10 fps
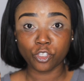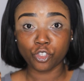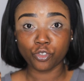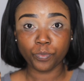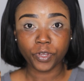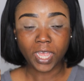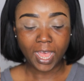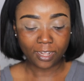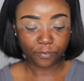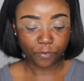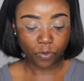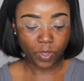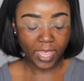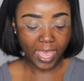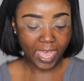is super
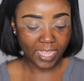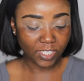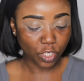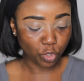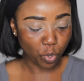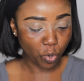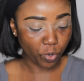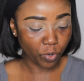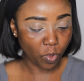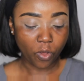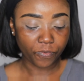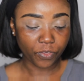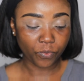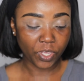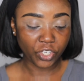colorful. It has a total of
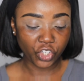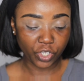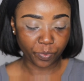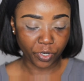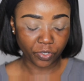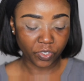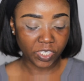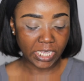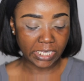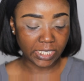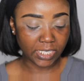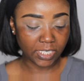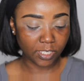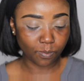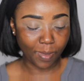3 shimmers and
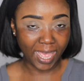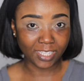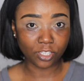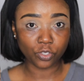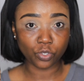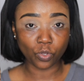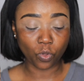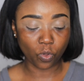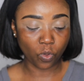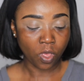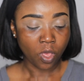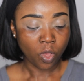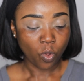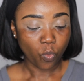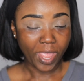6 mattes, so
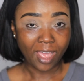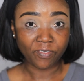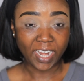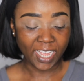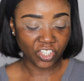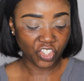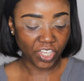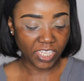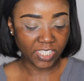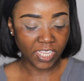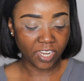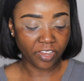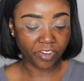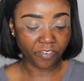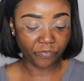we have 9 shades in
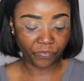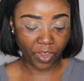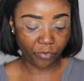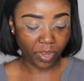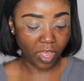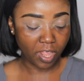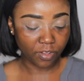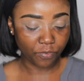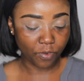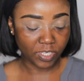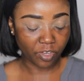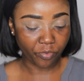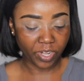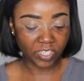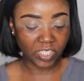here. Very colorful, as I
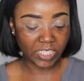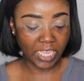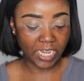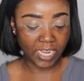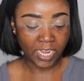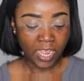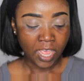already stated.